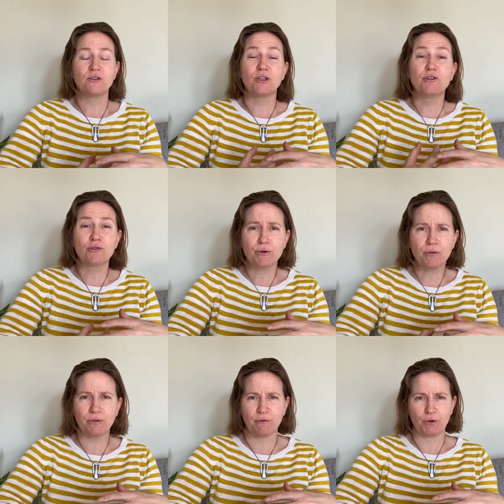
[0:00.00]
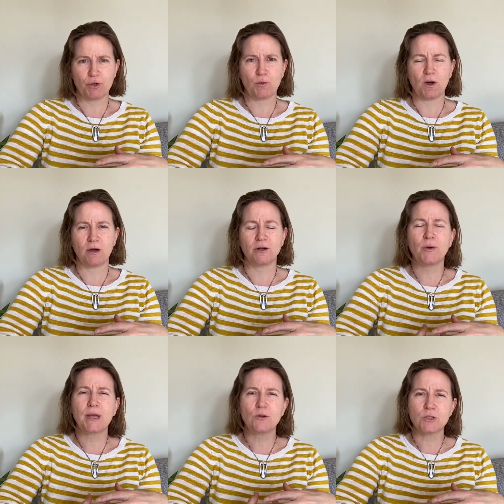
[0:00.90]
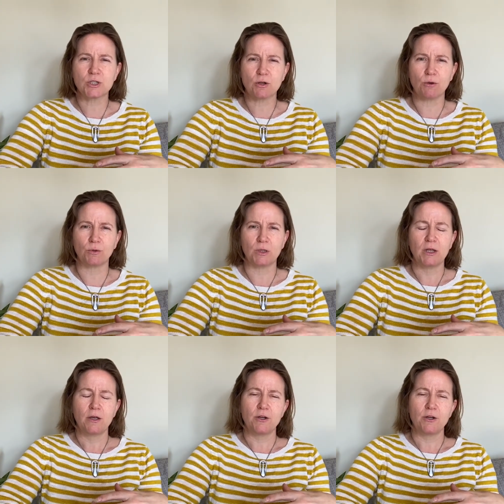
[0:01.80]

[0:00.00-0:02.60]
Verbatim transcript: the truth of who you are, knowing your soul,